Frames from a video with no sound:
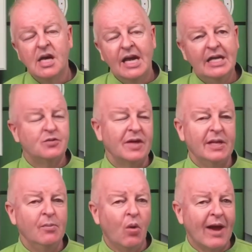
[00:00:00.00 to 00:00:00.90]
it's really
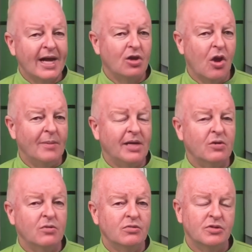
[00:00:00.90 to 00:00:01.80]
more
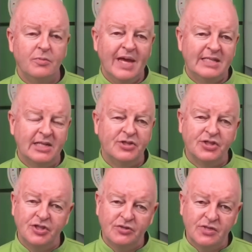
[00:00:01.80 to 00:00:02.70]
economical to basically
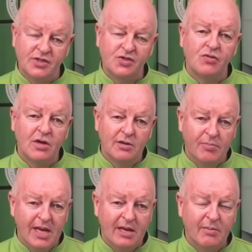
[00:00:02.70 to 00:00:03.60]
just use the stronger
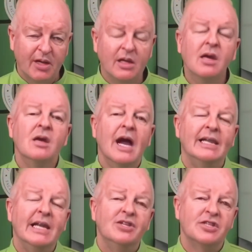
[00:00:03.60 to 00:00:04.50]
pigment
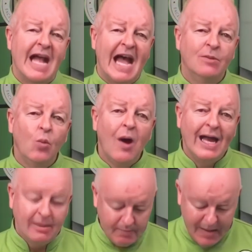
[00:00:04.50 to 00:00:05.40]
and then just add
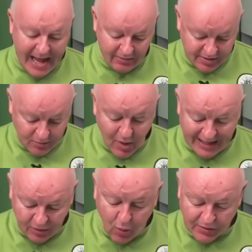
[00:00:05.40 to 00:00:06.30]
white powder,
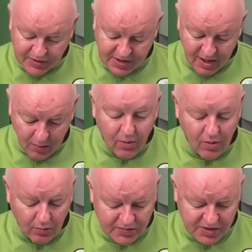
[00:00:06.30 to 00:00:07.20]
white
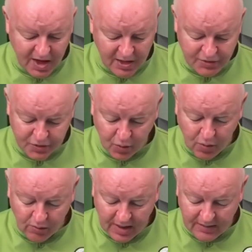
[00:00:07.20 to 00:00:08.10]
cornstarch
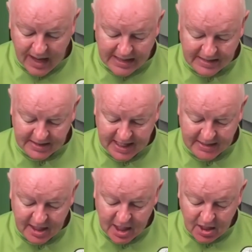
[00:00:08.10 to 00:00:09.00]
or as I said,